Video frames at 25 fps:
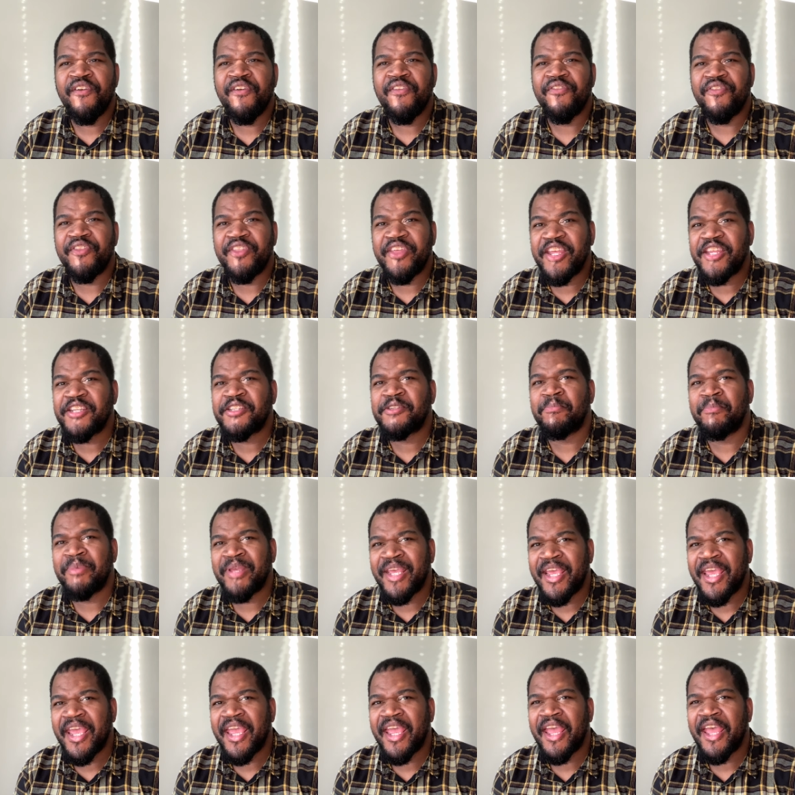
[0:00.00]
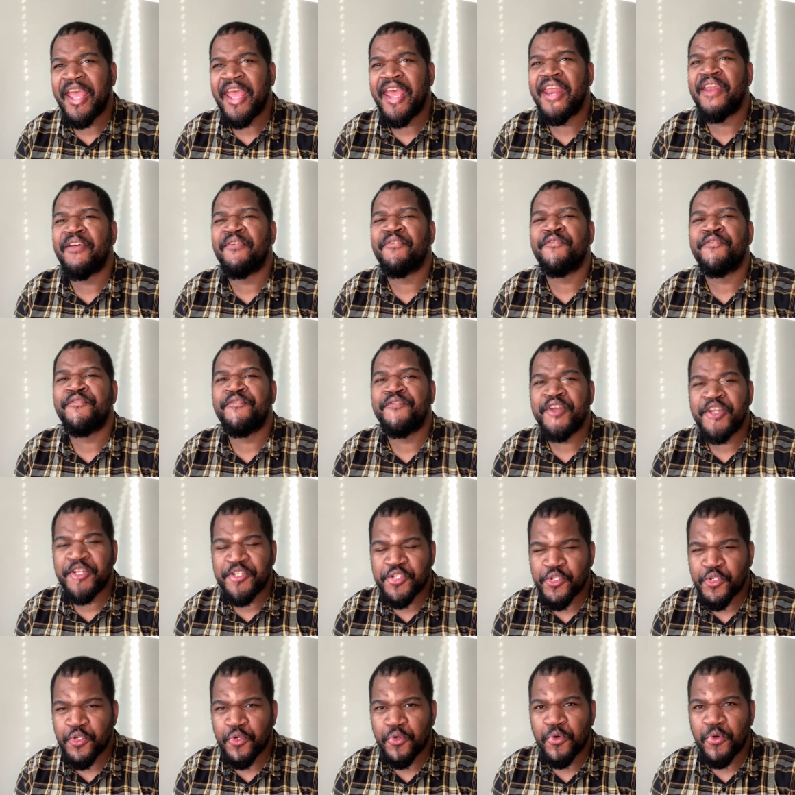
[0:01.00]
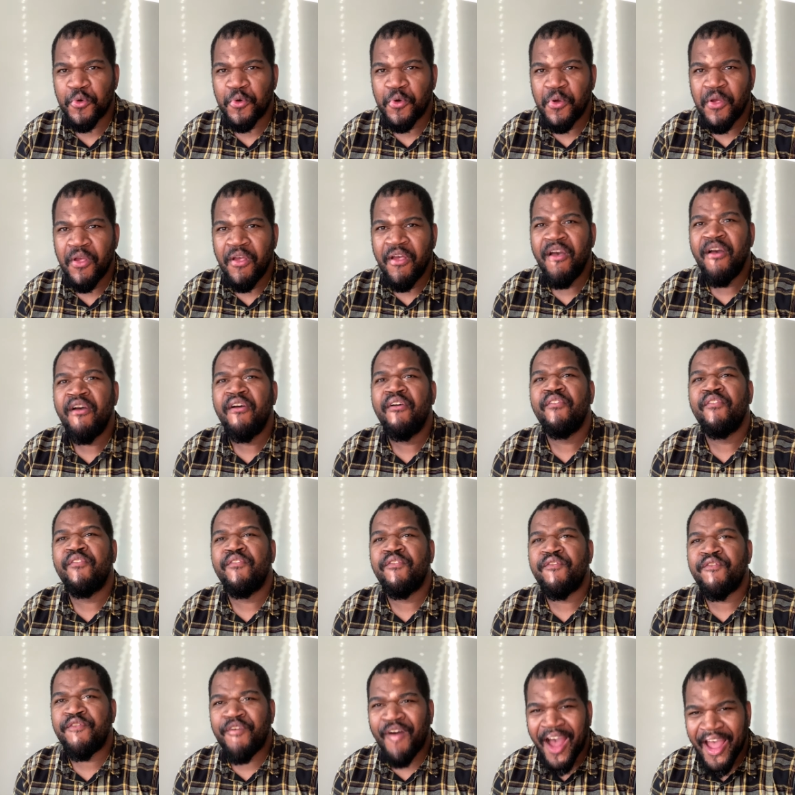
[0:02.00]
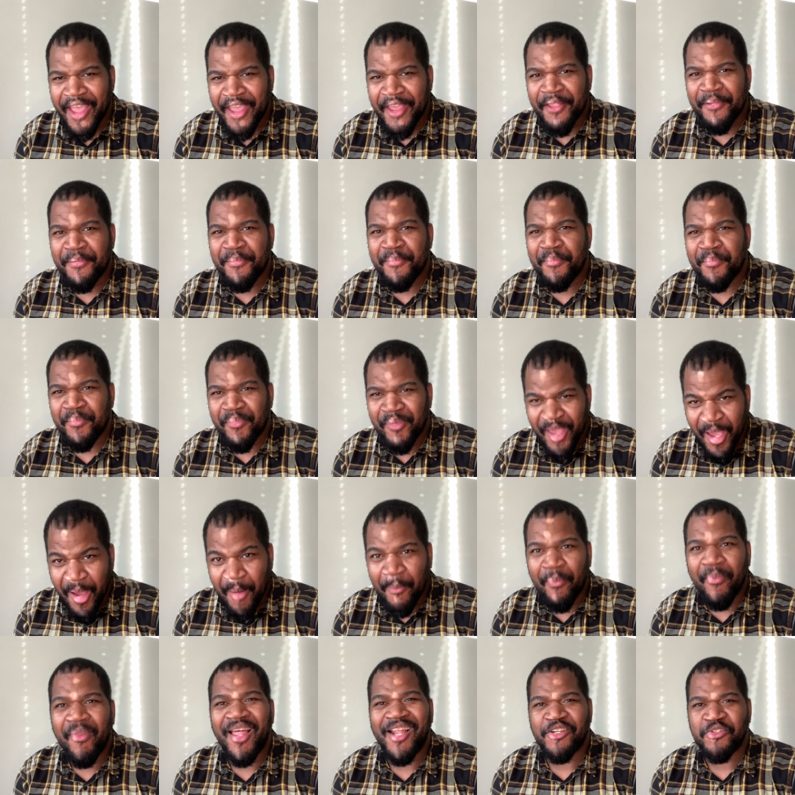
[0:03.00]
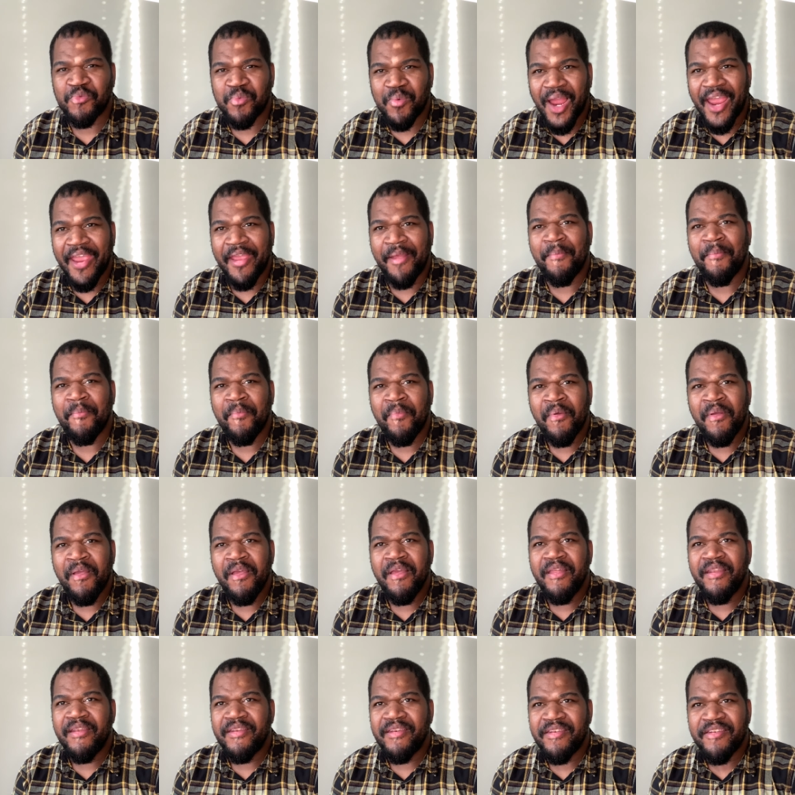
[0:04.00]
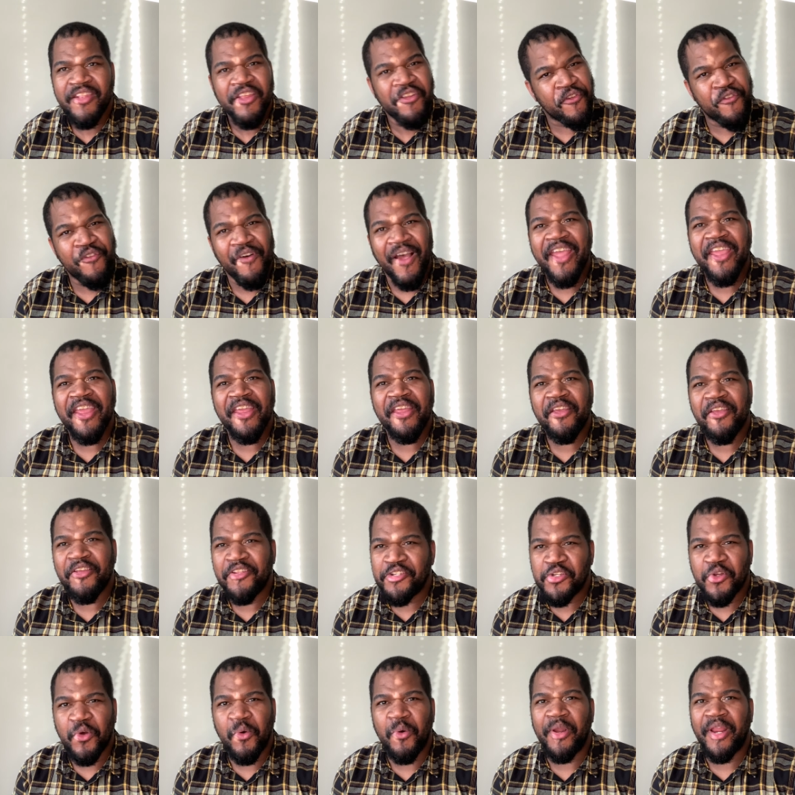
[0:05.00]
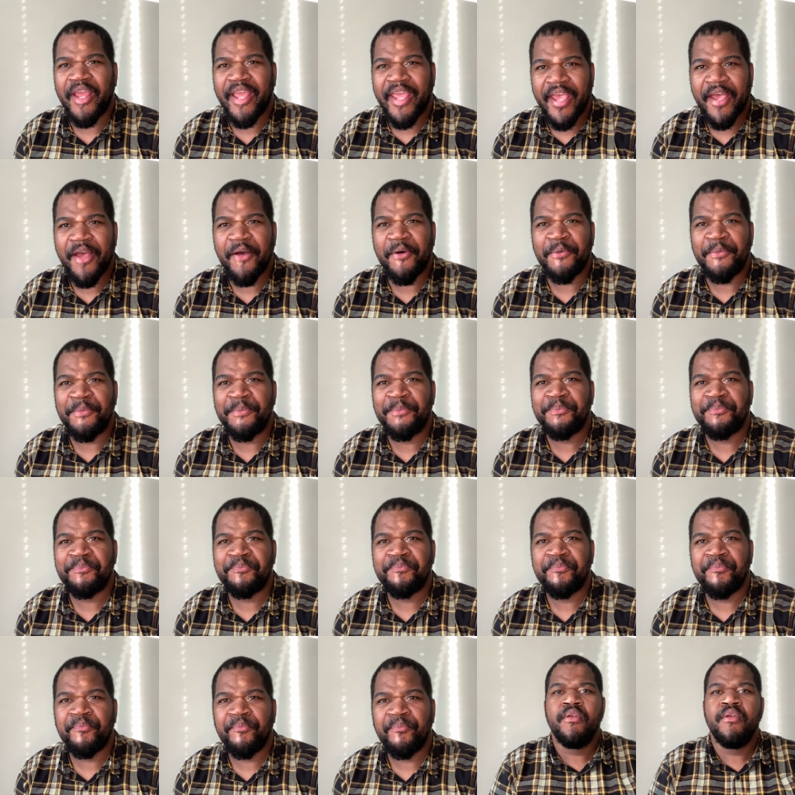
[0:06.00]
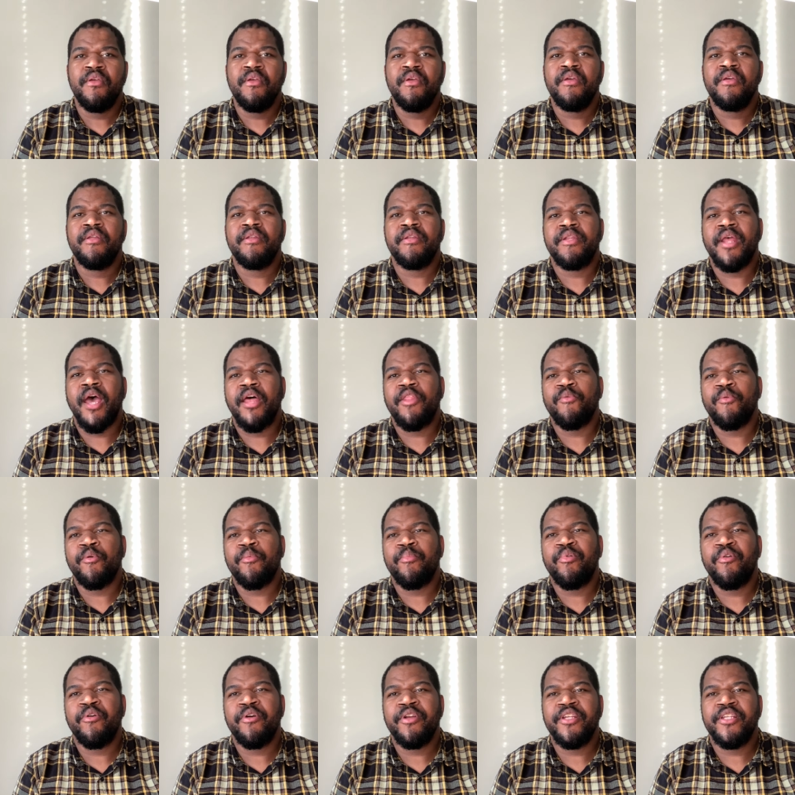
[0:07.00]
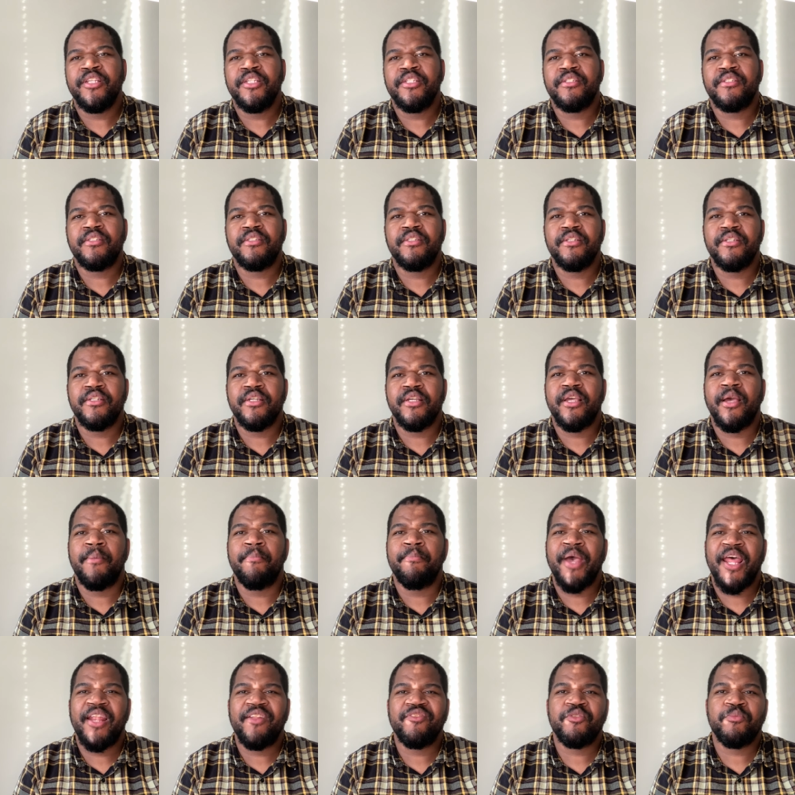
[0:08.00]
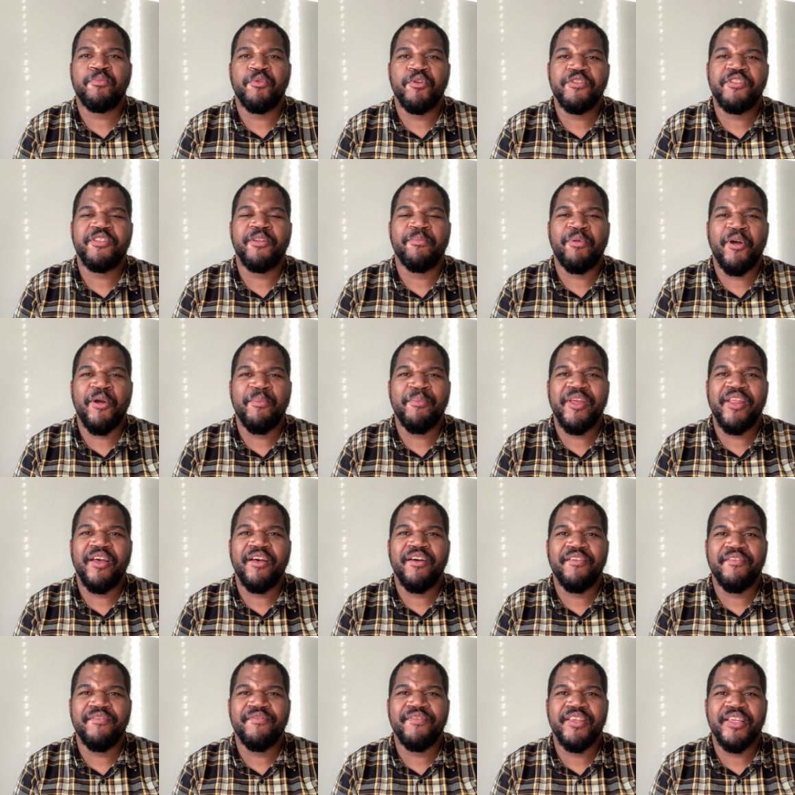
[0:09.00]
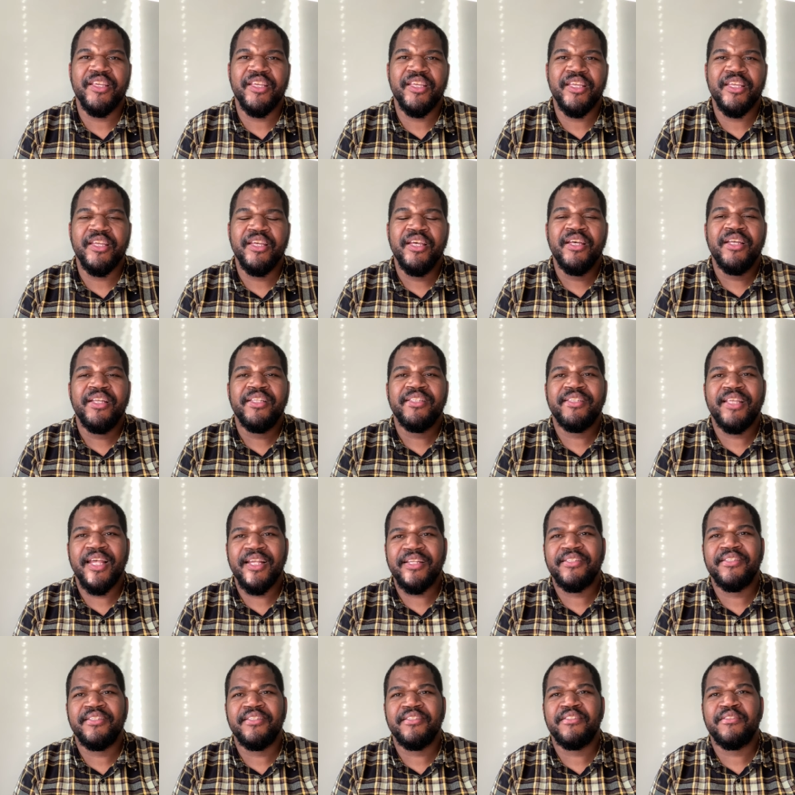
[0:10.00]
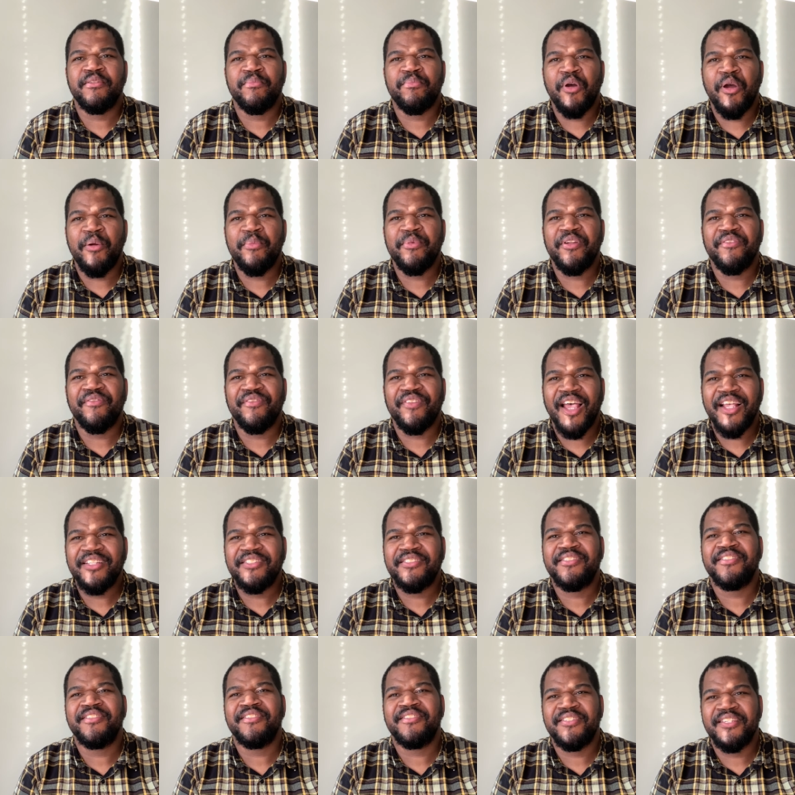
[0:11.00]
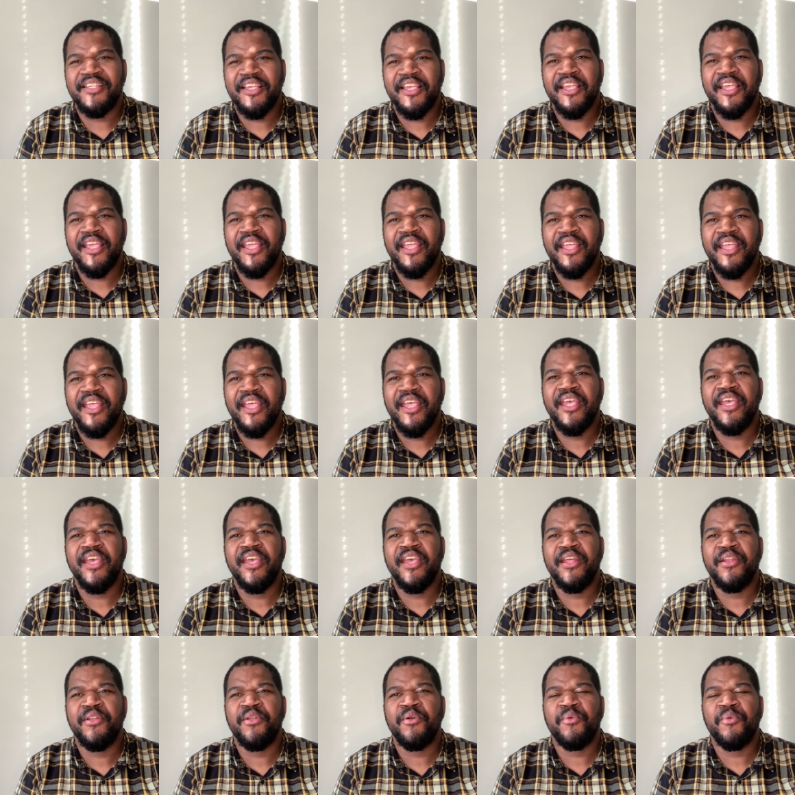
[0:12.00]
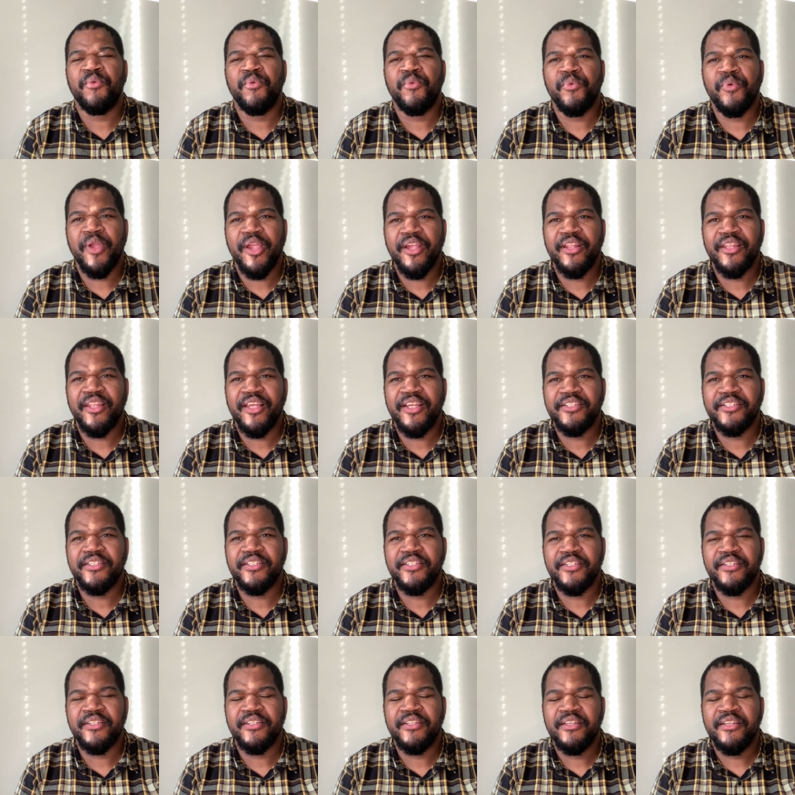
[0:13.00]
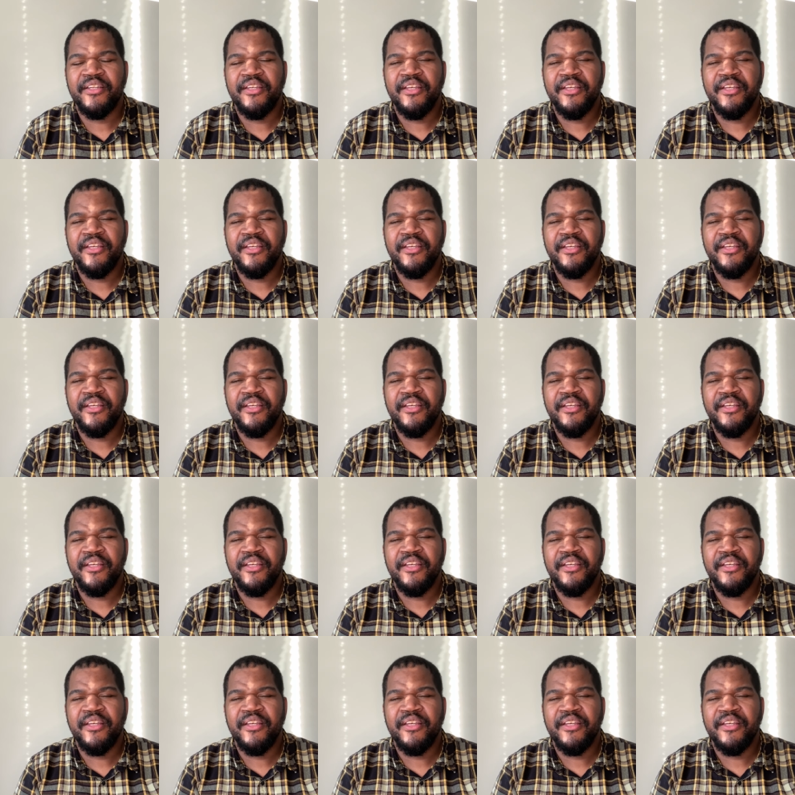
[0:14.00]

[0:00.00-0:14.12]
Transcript: this being an official fight. Yep, that's right. This fight is going to count. Now, the report is the Combative Sports Department of the Texas Department of Licensing and Regulation